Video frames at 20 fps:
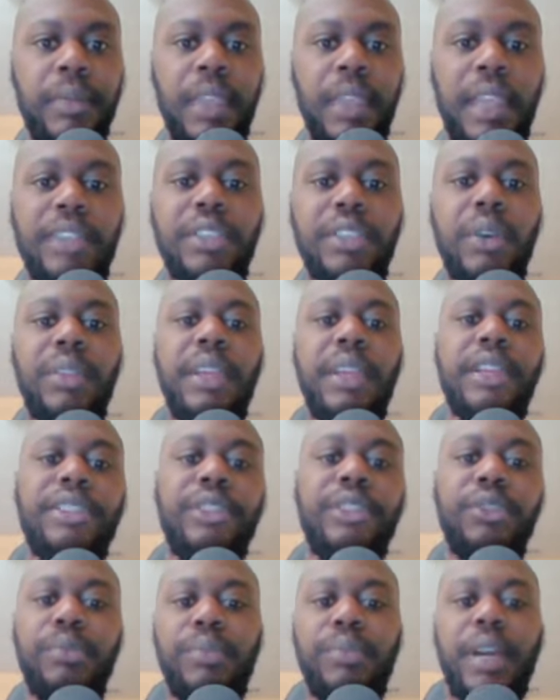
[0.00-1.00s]
And so there's
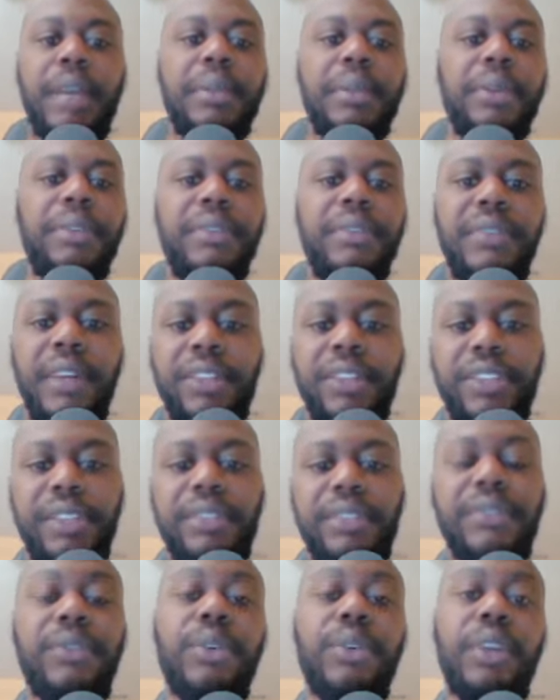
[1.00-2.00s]
two primary functions
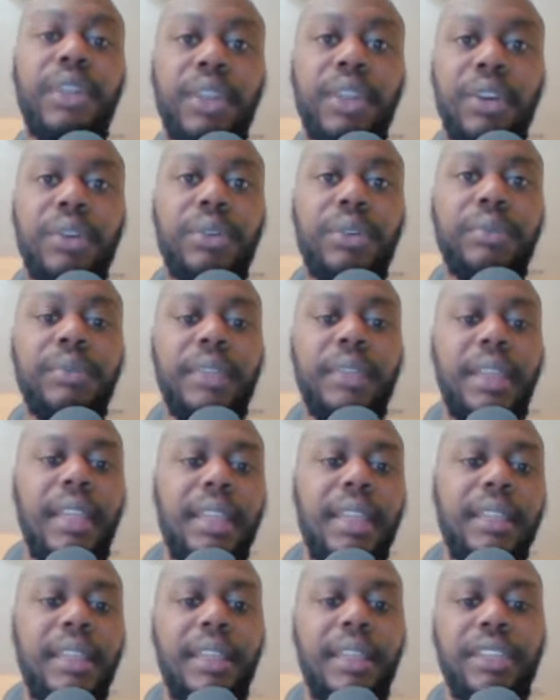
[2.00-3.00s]
for a node,
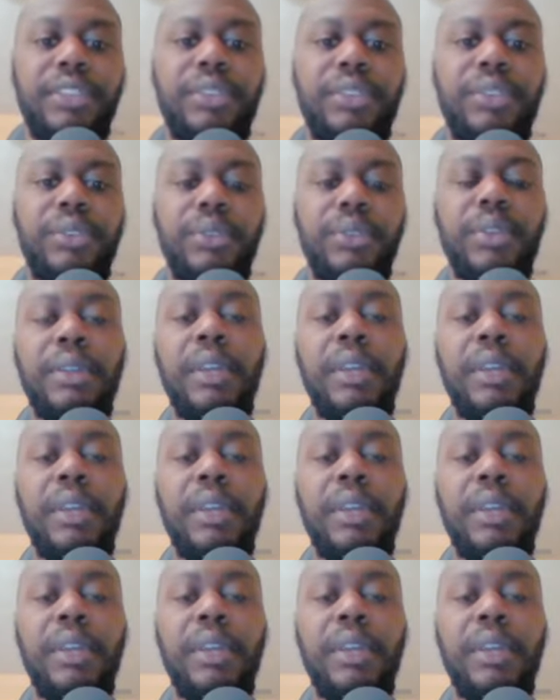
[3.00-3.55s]
and it is to